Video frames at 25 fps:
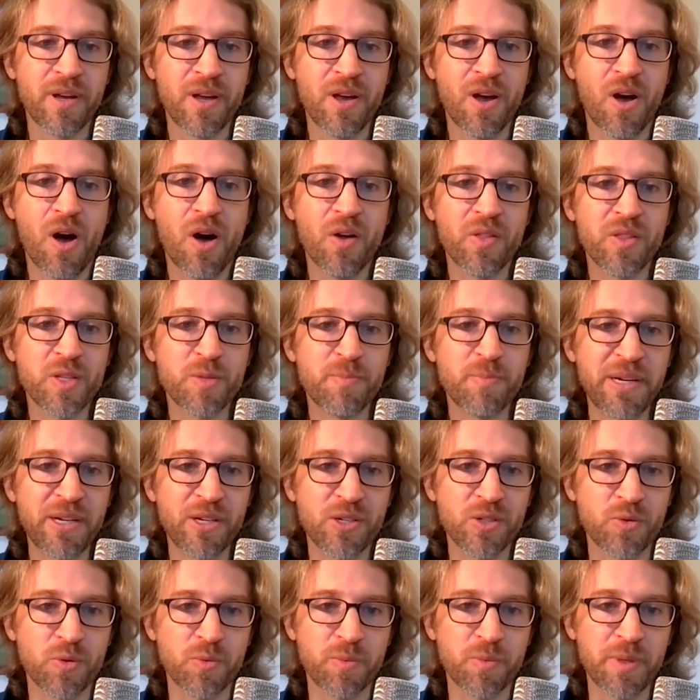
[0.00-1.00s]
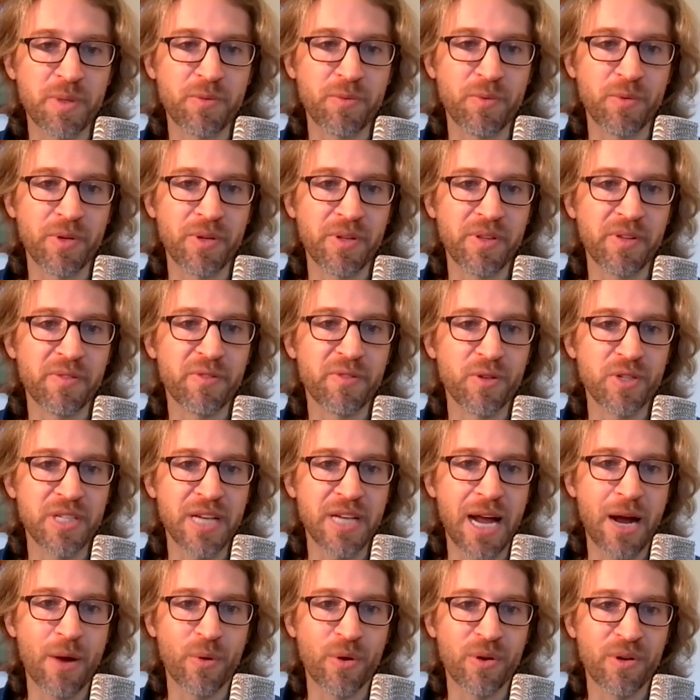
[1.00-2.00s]
all the speakers were in the first
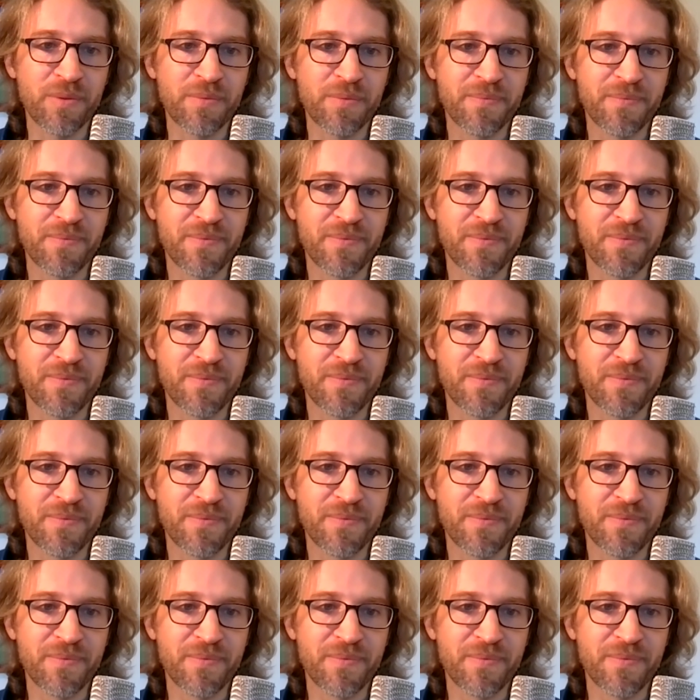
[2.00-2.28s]
hour.